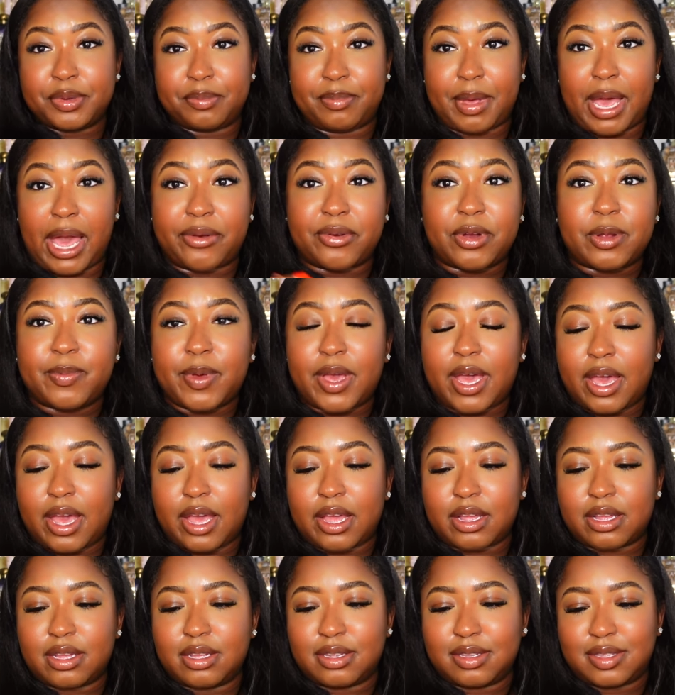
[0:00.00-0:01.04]
battery
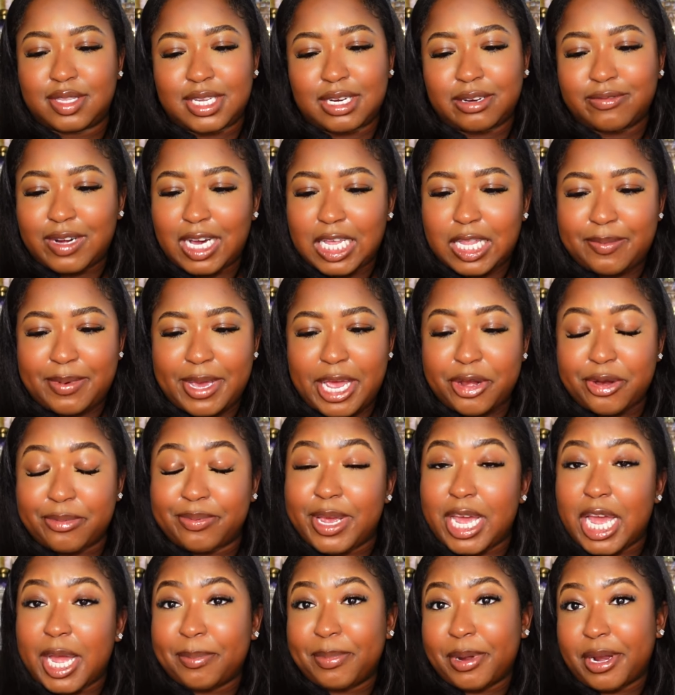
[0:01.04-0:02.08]
pack. Didn't find the battery
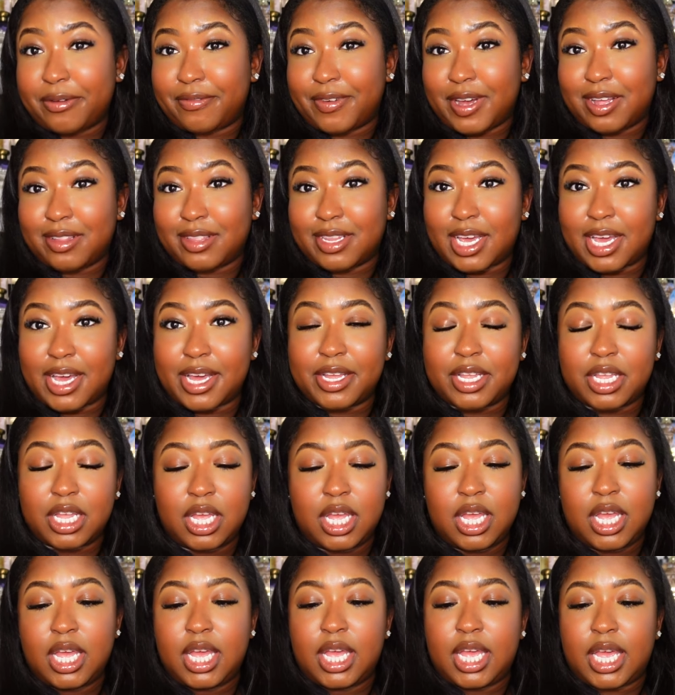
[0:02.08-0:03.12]
pack, but I found that.
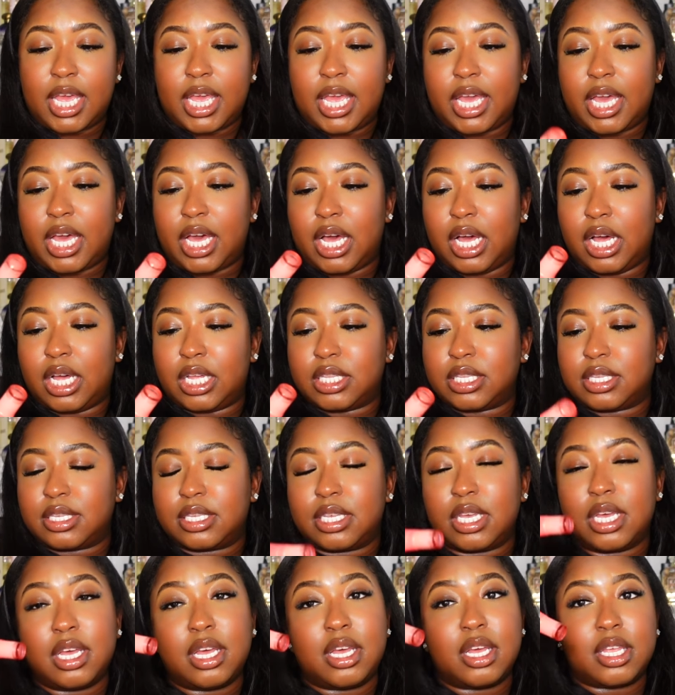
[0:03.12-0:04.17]
And
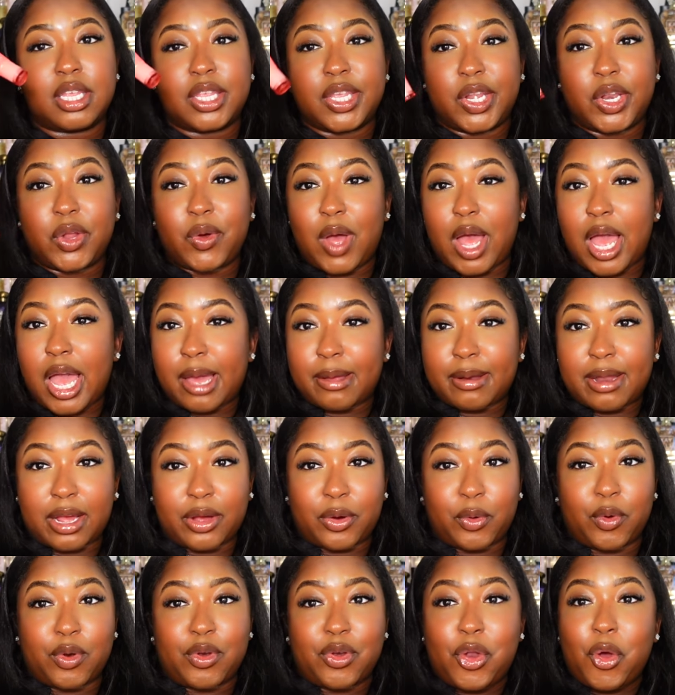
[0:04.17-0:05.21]
you know, I'm not
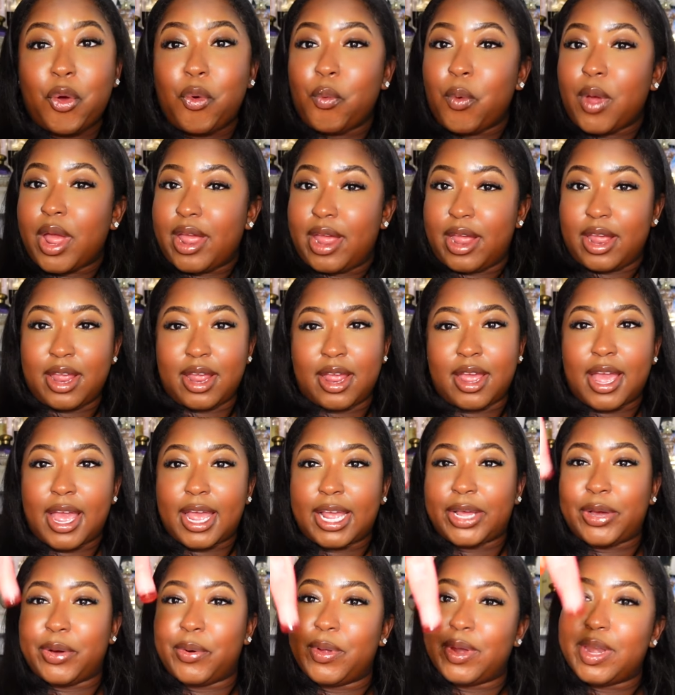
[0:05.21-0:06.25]
going nowhere. I
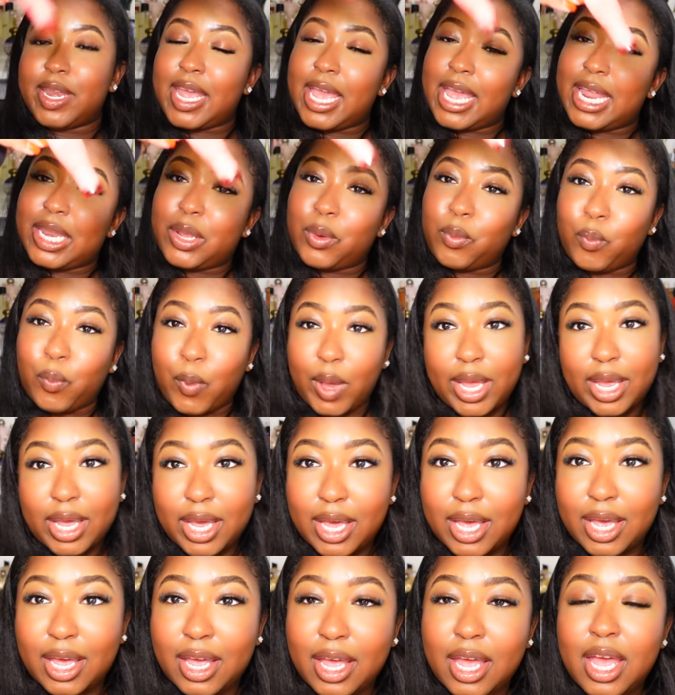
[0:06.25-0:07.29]
ain't going anywhere
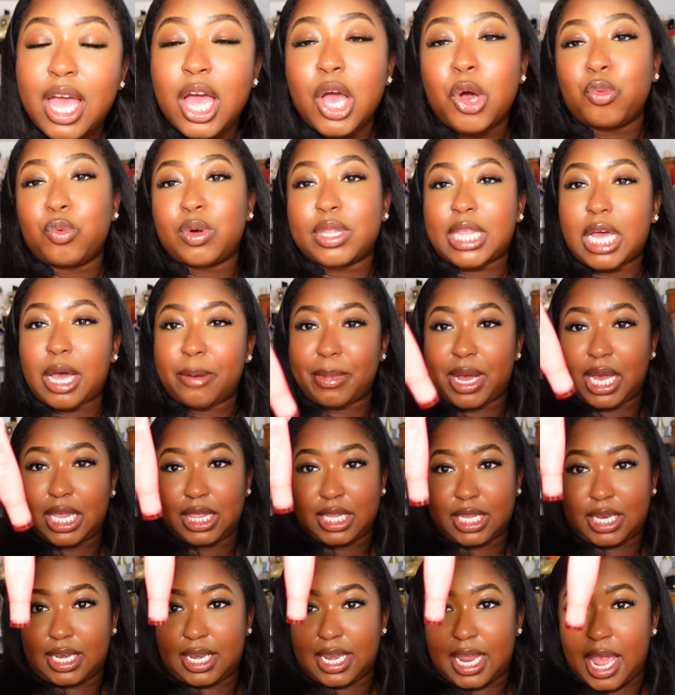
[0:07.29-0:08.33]
without my
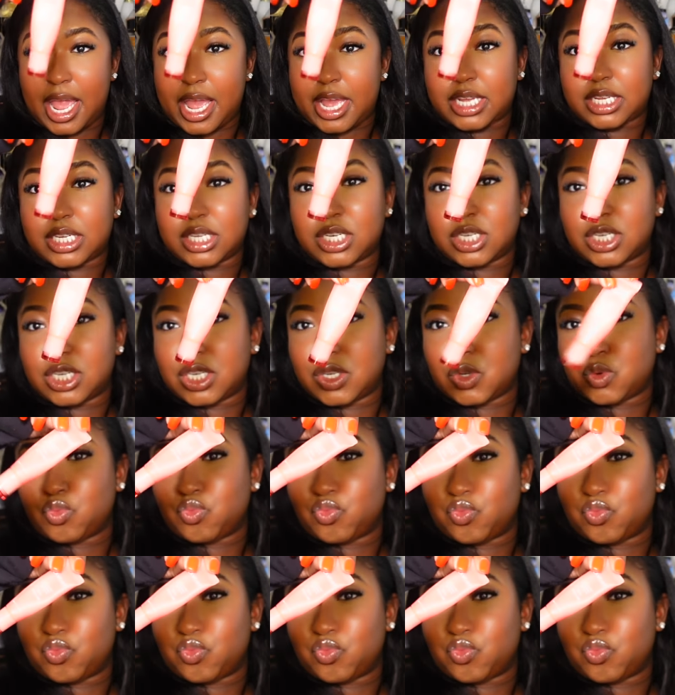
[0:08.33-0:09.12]
Laneige.